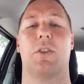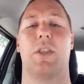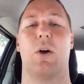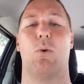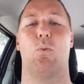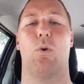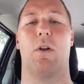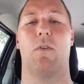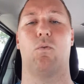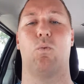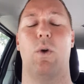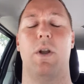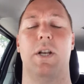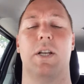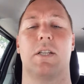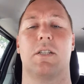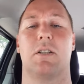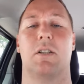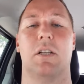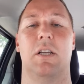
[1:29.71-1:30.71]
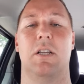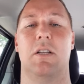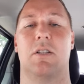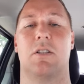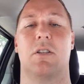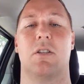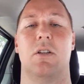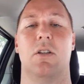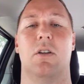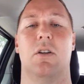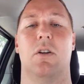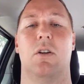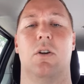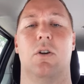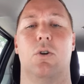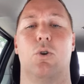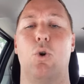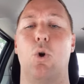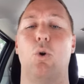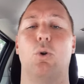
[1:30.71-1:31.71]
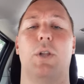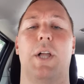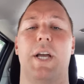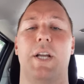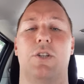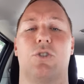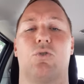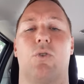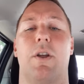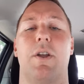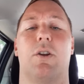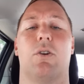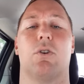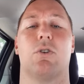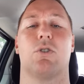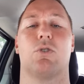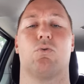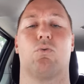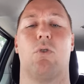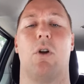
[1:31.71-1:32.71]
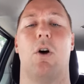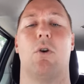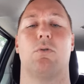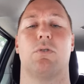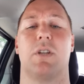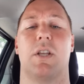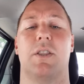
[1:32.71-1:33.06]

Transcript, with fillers: that one of Witness Lee's Kool Aid drinkers wrote.